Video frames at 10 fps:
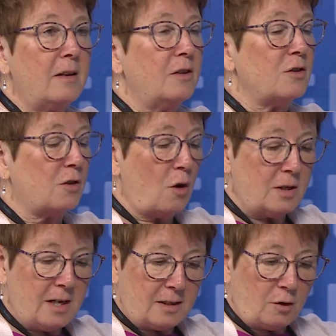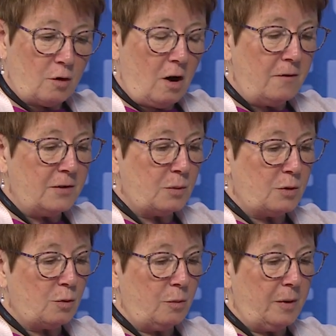You just contact our office,
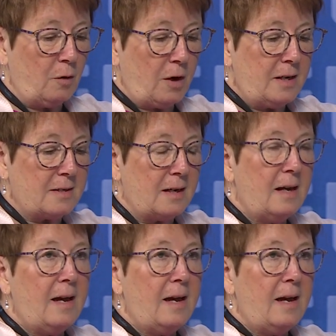which would be great.